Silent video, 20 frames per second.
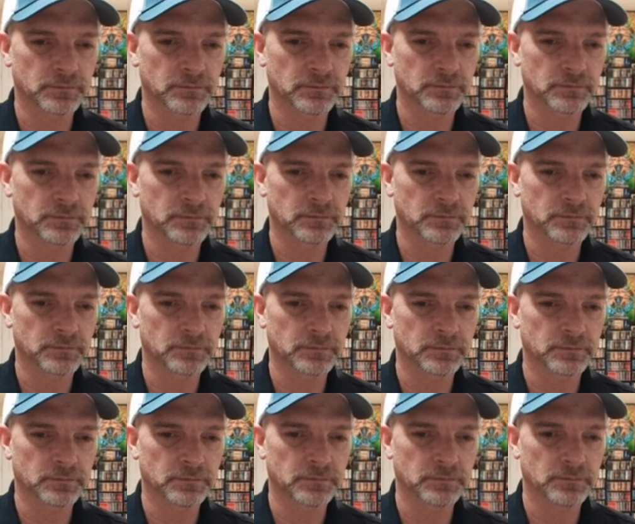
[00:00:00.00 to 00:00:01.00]

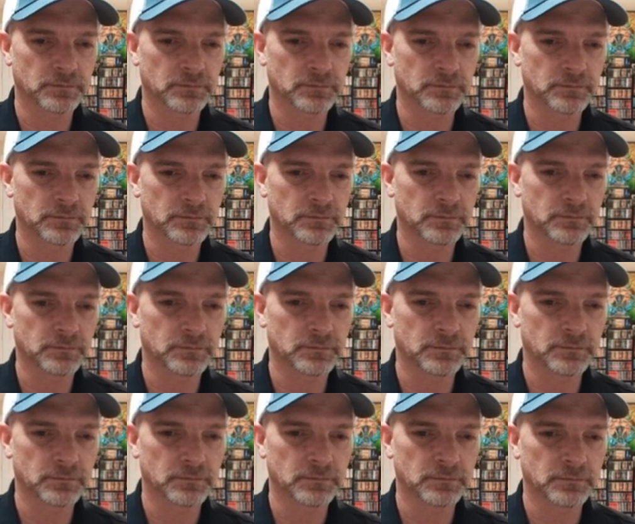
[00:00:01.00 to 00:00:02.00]

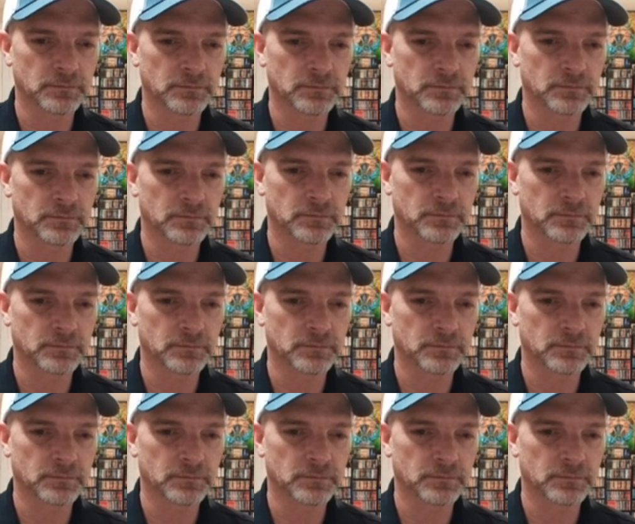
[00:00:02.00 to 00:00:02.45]
This person isn't speaking.